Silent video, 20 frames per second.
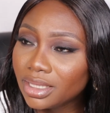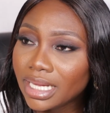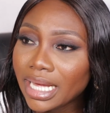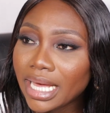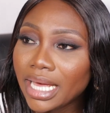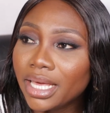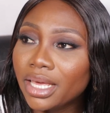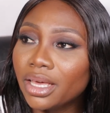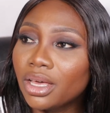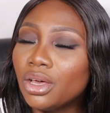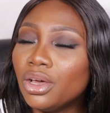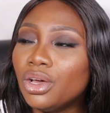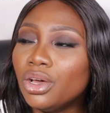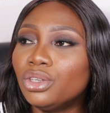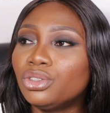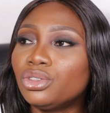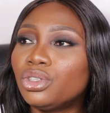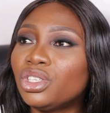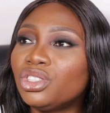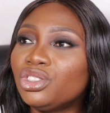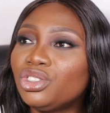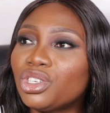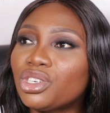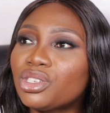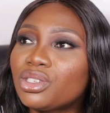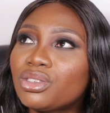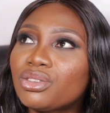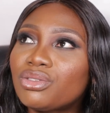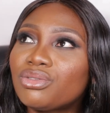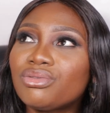Like, don't
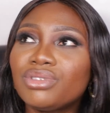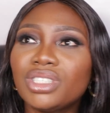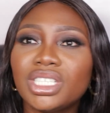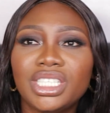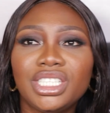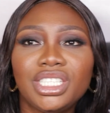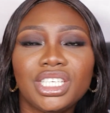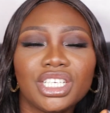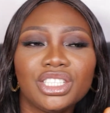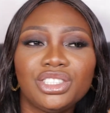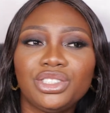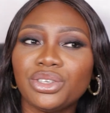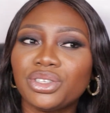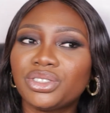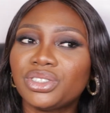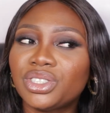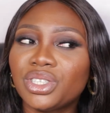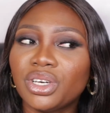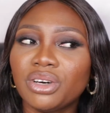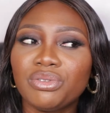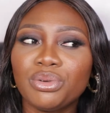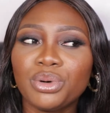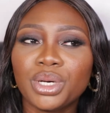just gauge yourself,